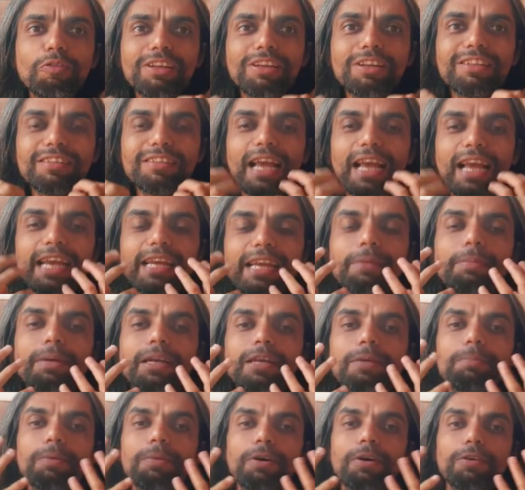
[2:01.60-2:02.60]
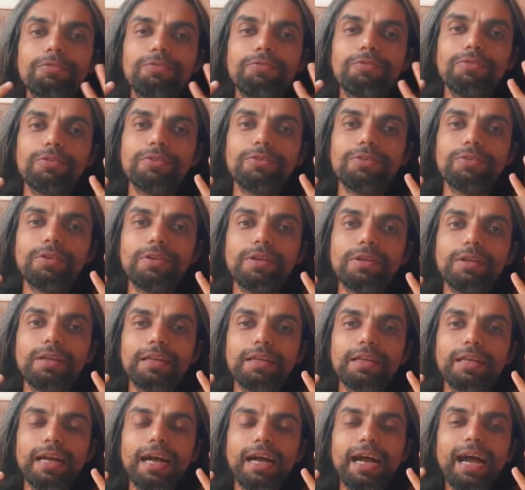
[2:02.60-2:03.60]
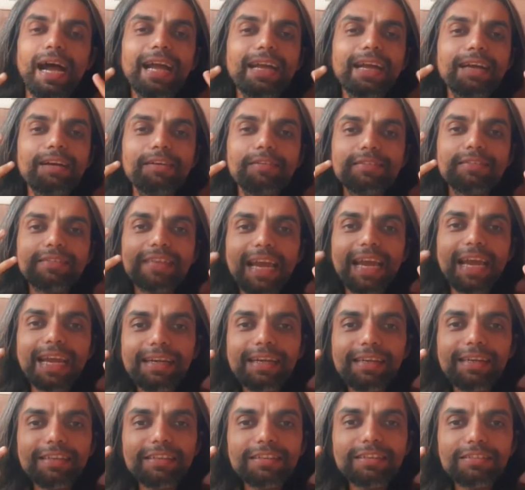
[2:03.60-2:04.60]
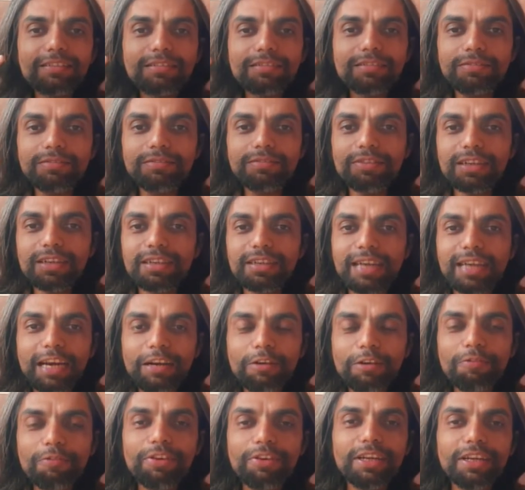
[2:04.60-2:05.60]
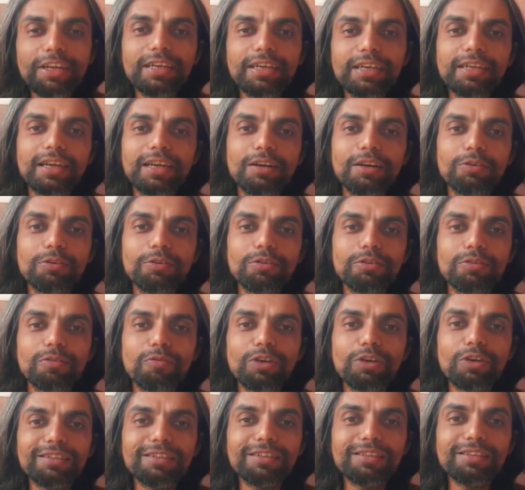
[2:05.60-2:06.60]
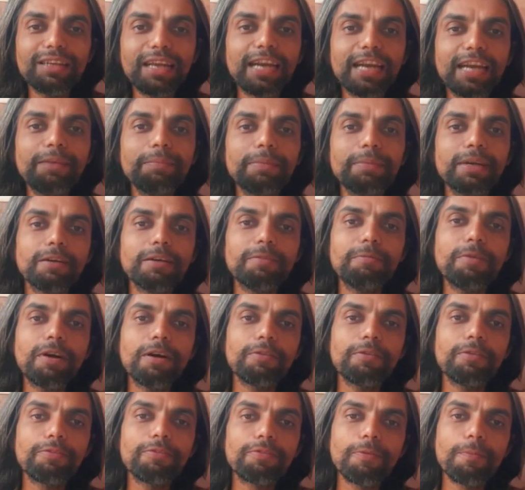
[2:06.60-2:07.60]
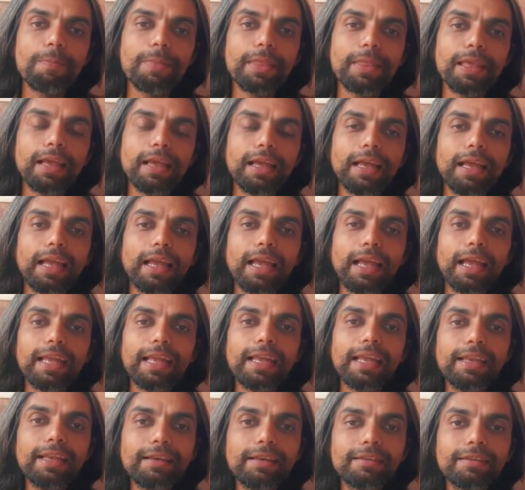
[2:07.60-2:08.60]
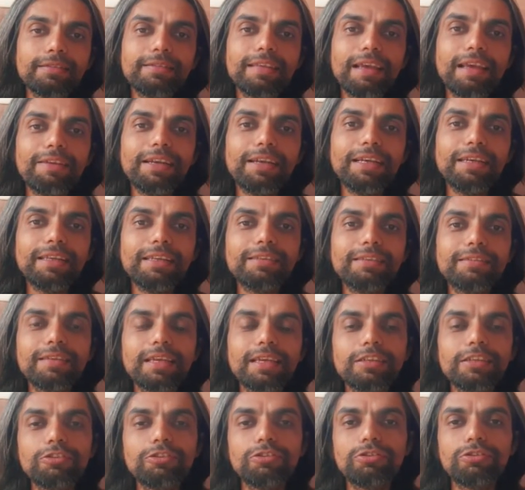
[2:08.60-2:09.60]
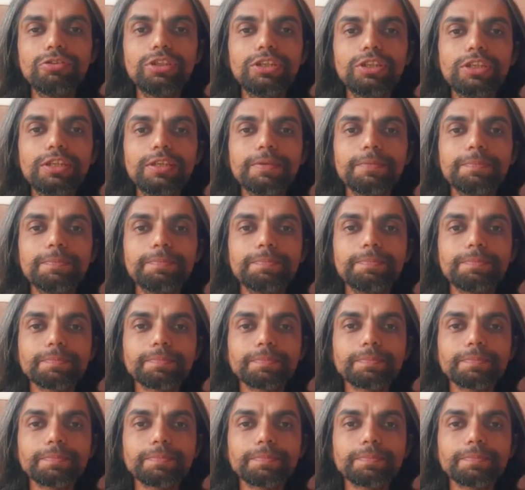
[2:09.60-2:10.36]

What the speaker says: So what is light made up of? Scientists were trying to figure it out, what is light made up of. In 17th century,